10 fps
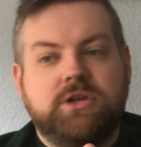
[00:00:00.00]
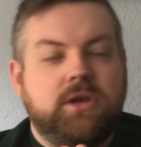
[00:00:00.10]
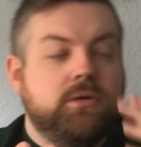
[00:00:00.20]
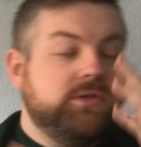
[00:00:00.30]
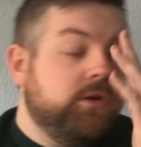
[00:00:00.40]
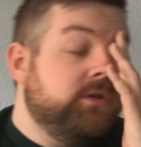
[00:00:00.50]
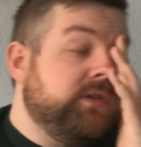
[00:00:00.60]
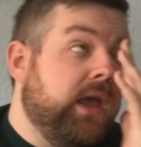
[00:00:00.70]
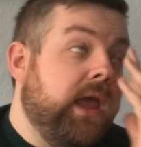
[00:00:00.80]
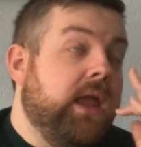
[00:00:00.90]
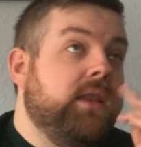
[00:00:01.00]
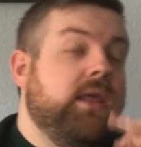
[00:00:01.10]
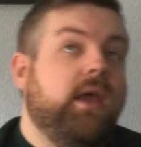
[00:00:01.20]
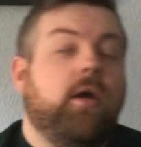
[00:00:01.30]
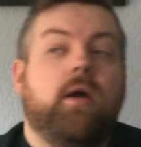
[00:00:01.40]
users, and
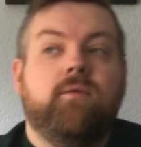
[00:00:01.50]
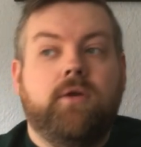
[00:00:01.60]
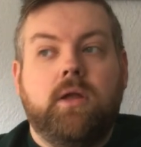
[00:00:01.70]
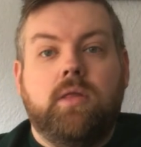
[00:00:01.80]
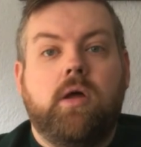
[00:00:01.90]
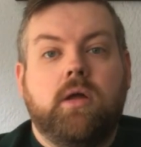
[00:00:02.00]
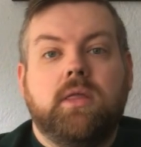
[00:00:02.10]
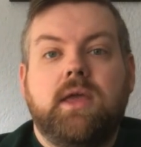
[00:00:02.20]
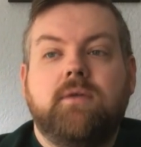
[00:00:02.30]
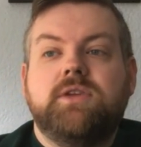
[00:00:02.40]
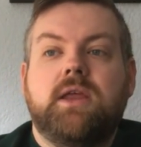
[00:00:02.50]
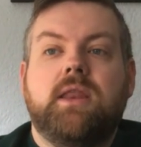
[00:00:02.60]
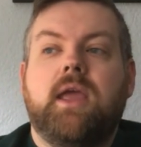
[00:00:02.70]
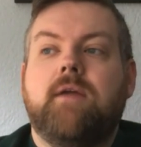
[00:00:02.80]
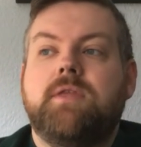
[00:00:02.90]
they are very long-lived, and
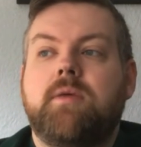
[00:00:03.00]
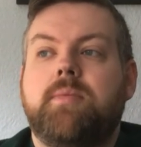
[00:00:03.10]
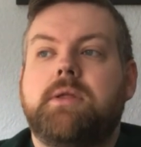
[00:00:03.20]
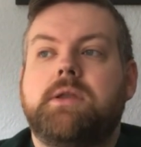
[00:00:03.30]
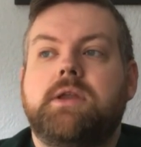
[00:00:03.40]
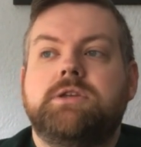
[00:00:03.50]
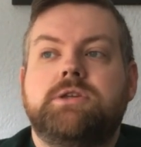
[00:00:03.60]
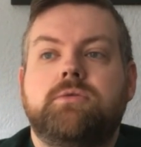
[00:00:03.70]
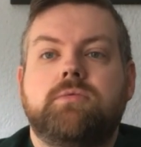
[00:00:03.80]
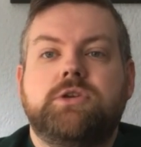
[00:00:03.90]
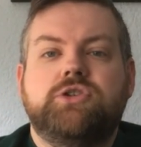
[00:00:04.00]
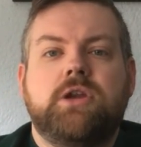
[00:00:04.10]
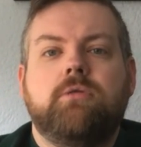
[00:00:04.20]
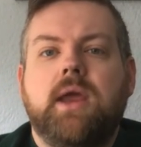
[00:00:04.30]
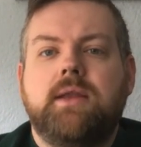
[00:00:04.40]
they have the ability to
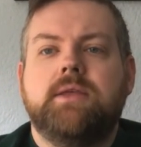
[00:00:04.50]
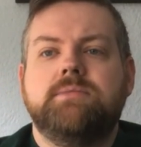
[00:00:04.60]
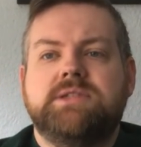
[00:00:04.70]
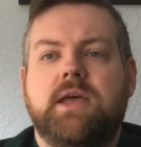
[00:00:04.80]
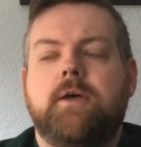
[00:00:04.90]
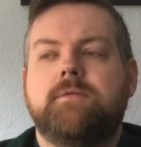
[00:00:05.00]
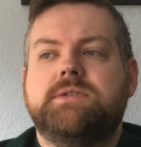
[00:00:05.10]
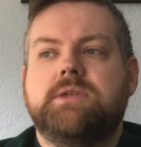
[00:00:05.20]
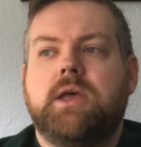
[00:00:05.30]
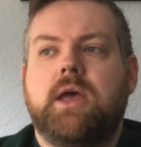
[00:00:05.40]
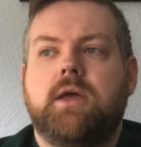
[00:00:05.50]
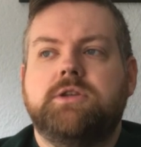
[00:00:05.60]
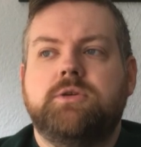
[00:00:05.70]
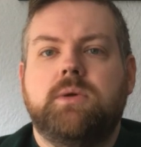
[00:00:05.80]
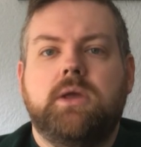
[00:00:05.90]
regenerate themselves
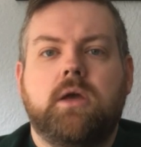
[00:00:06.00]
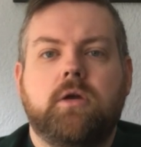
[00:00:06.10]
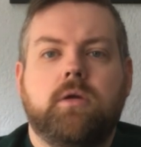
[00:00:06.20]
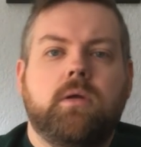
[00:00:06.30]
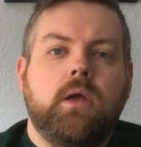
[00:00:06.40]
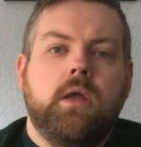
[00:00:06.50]
to a younger